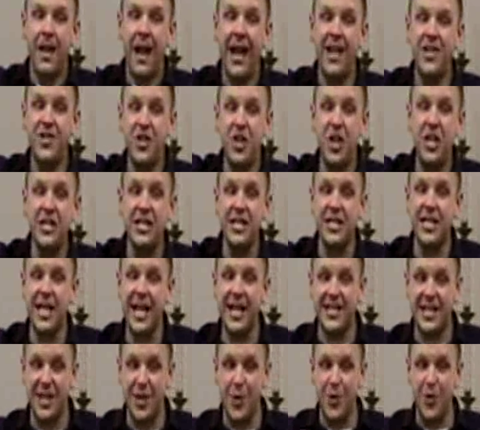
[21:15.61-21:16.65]
And Jesus
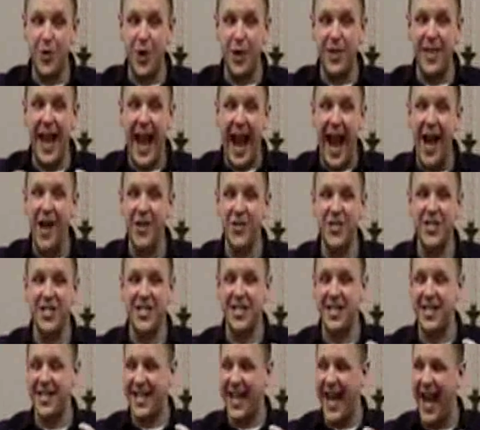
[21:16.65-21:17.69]
says the, the, the house
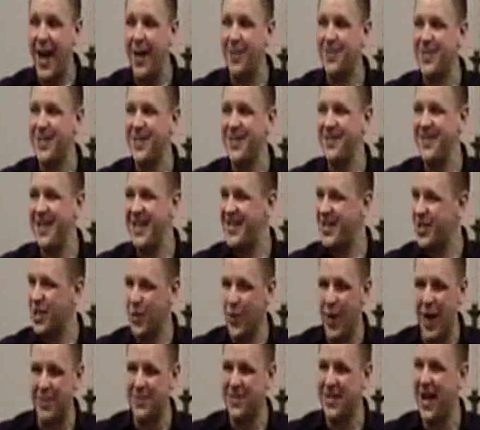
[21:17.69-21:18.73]
is kept, it's
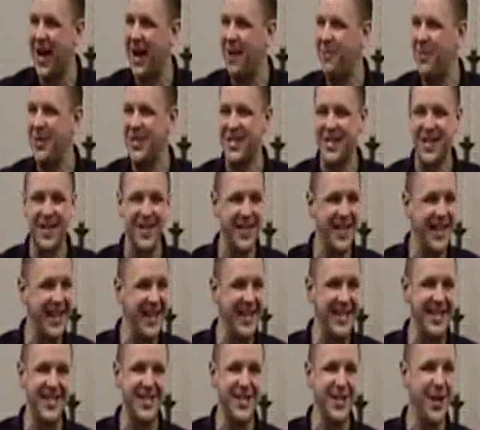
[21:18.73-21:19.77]
swept up, it's
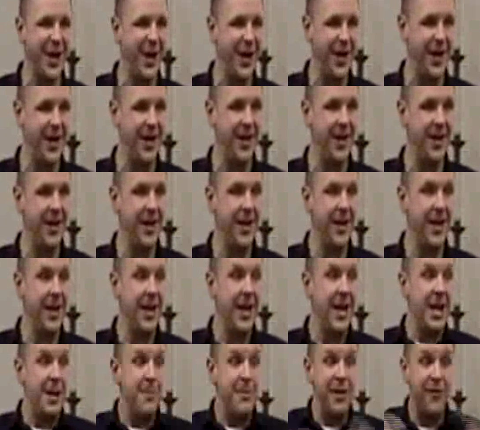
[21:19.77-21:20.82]
cleaned, it's good.
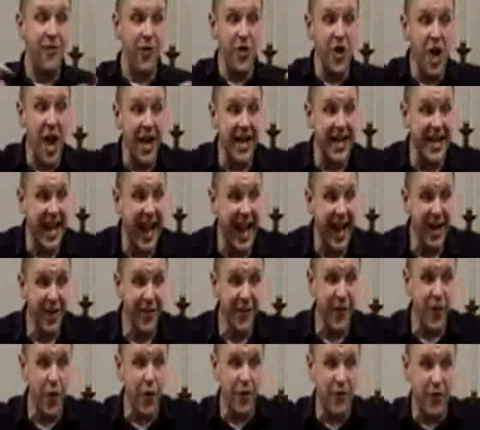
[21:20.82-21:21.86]
But if we're not
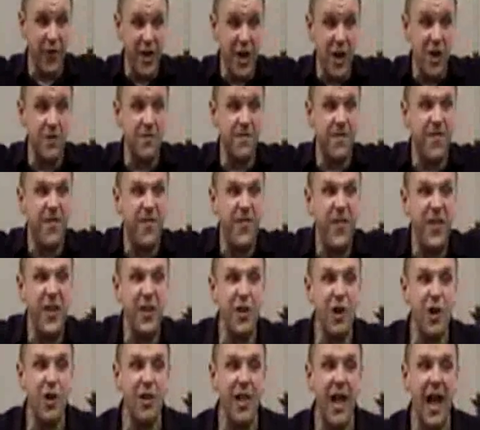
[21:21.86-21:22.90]
careful, if we don't
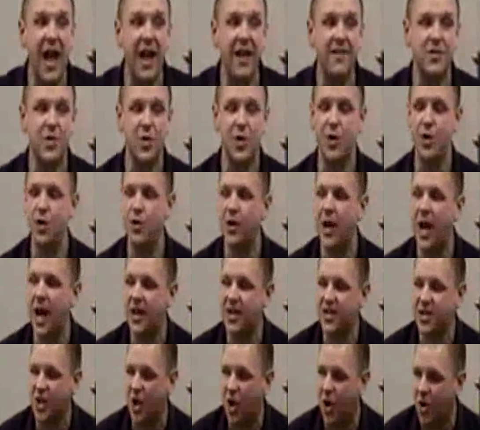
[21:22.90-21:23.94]
fill our lives with who God
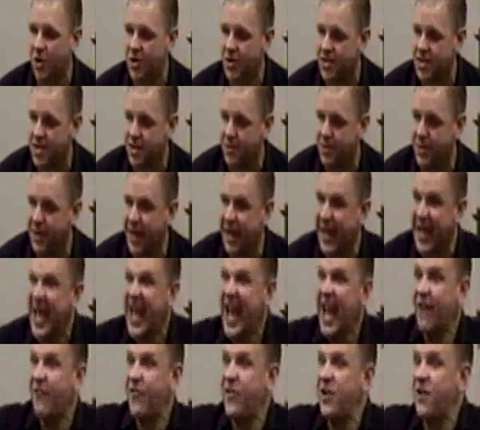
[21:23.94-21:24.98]
has called us to be,
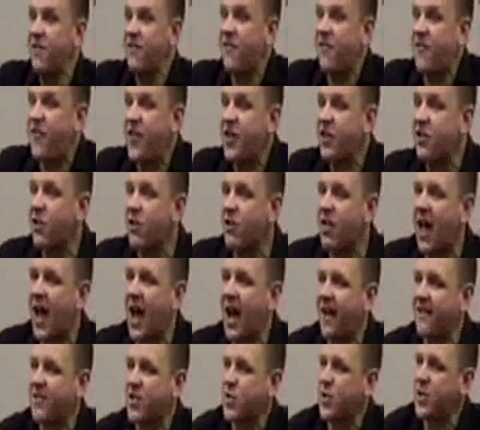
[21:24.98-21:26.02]
if we don't fill our
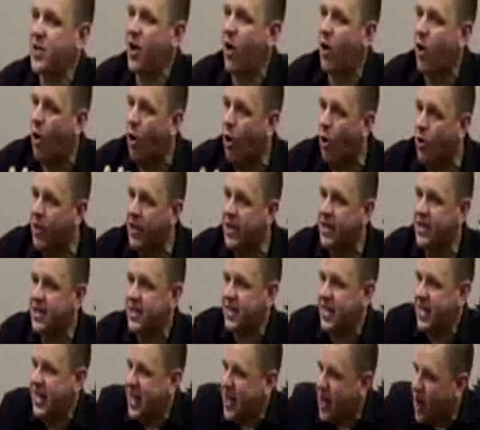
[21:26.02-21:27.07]
lives with the
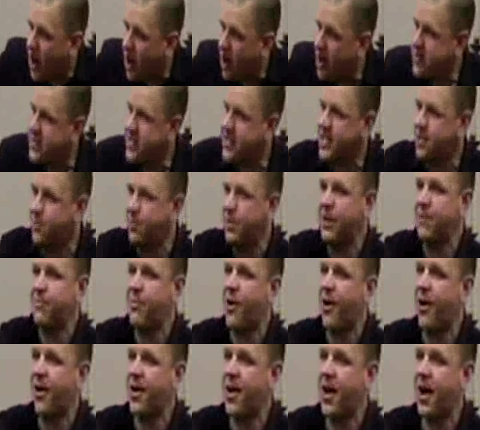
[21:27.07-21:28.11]
holiness that He calls us to be a
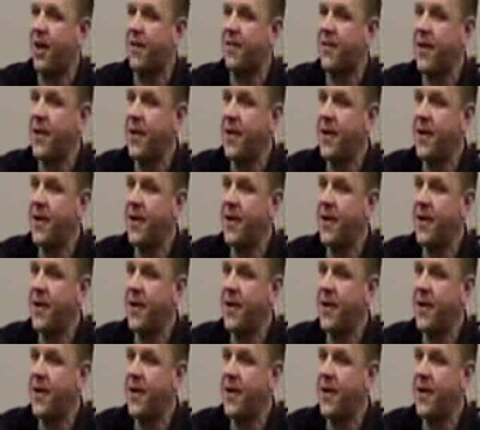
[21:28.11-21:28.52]
part of,